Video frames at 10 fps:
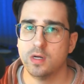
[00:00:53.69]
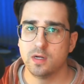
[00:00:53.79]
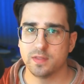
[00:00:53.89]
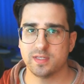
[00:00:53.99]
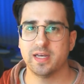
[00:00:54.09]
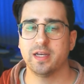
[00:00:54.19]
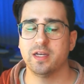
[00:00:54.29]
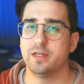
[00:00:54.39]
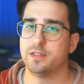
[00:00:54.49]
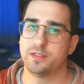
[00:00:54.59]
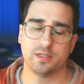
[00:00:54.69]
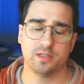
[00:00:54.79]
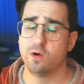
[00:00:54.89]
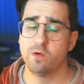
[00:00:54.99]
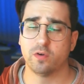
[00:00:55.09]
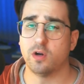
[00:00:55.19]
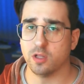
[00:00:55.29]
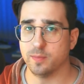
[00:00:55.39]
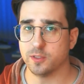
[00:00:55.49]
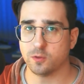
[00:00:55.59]
The second is just overall
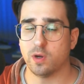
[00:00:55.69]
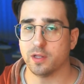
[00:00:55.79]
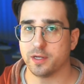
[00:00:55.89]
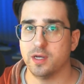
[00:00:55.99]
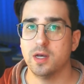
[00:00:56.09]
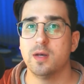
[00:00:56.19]
image quality.